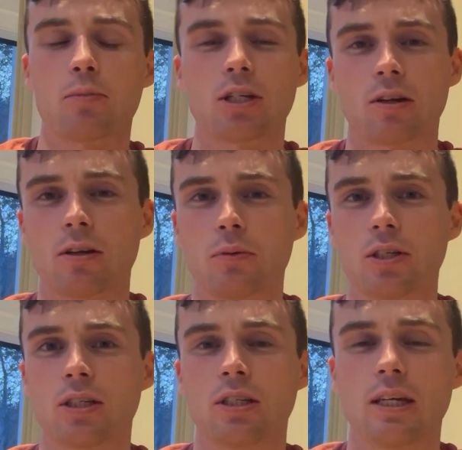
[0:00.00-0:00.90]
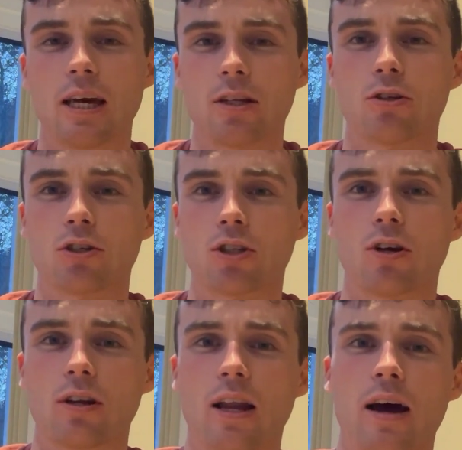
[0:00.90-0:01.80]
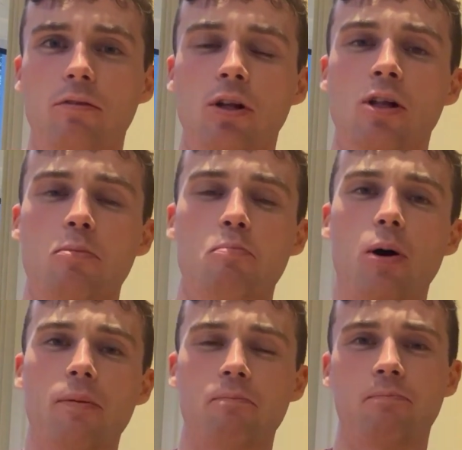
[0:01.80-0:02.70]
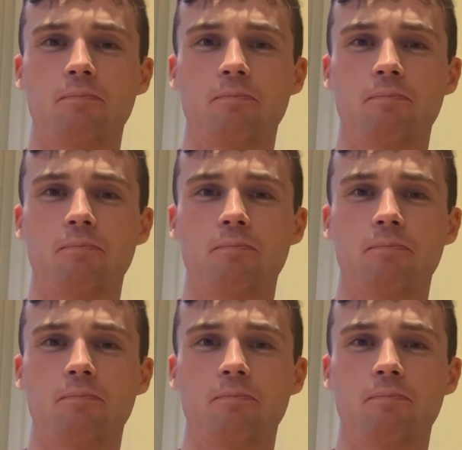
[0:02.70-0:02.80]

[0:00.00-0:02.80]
particularly when you get to a certain level. But